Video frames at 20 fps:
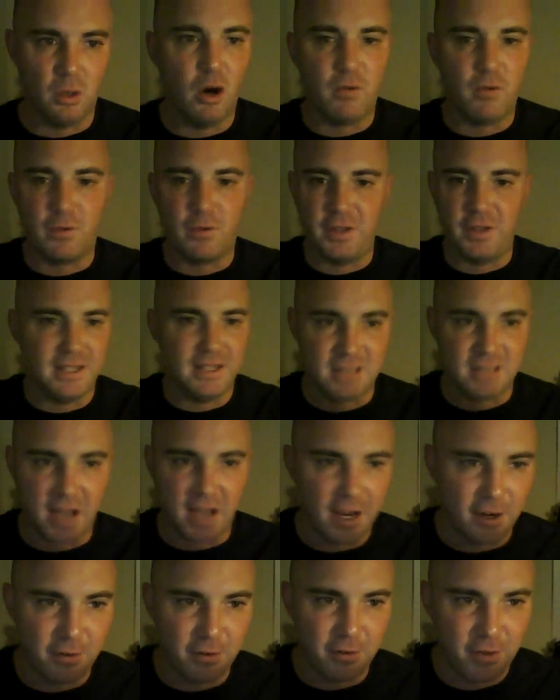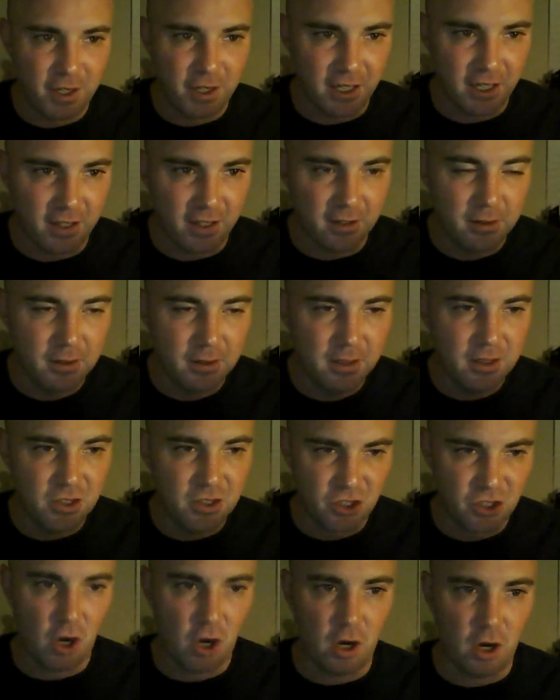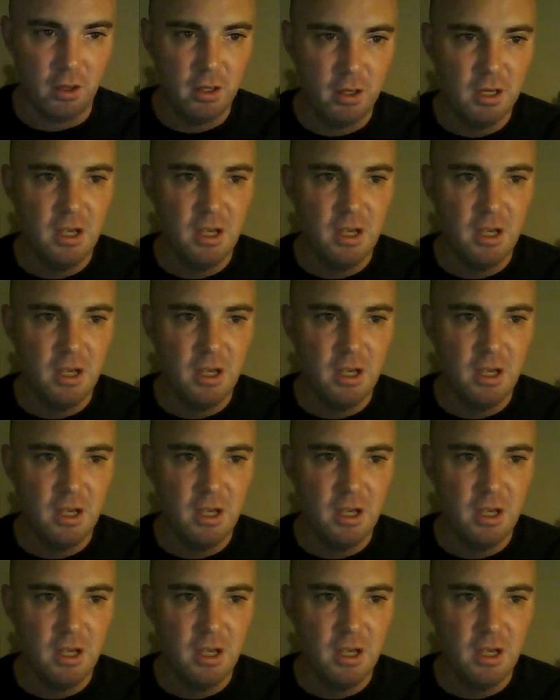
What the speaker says: over the entire fucking song.